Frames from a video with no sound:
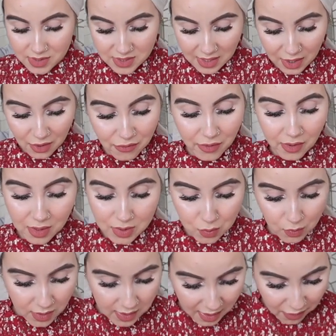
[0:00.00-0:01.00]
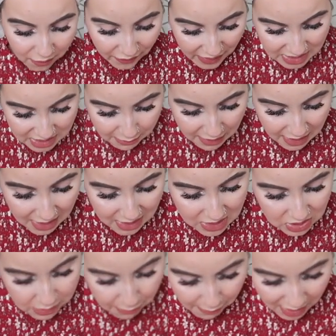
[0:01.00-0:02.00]
It's like filled with like
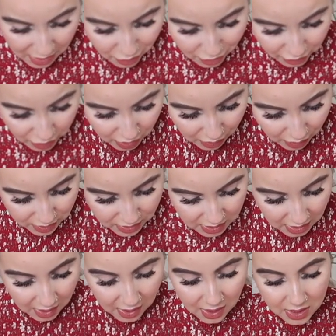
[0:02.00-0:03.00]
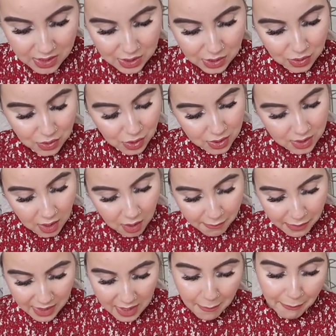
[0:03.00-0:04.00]
vitamins, minerals. It's a good
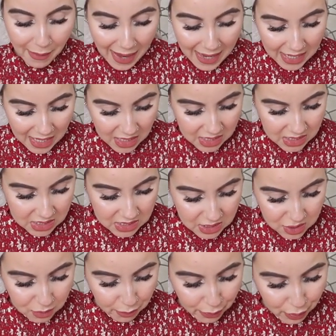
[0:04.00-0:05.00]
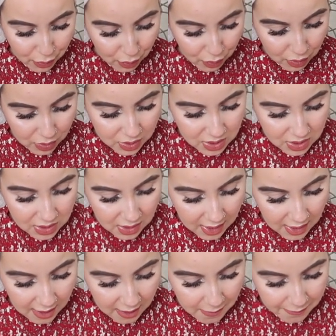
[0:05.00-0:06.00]
complete balance, supports
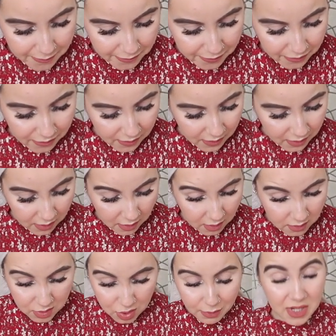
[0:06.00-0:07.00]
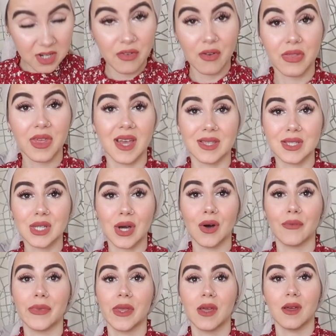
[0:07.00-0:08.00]
um, so many different things.
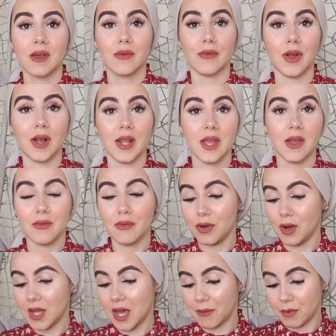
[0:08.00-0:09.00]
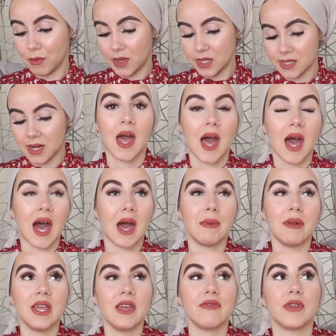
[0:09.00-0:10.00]
So really, really happy with this. I
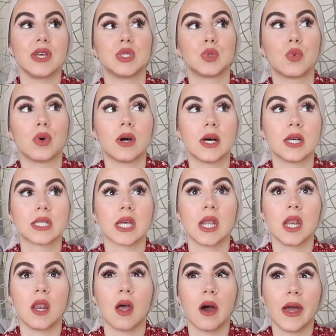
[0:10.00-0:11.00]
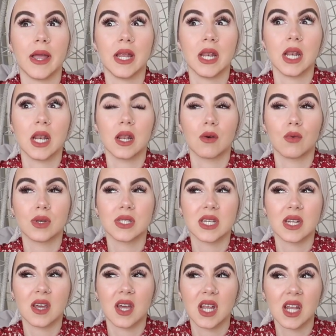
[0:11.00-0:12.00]
believe this was a nine, was
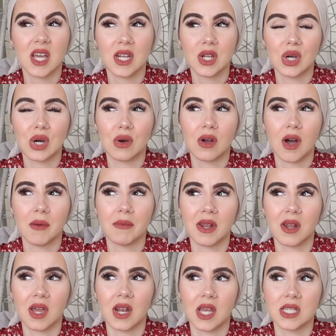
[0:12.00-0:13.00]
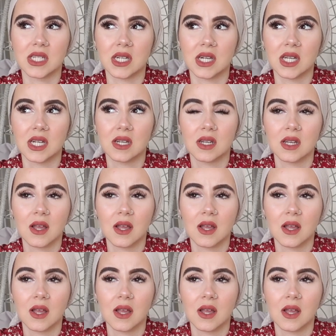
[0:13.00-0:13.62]
it nine? nine no, can't be nine ninety nine.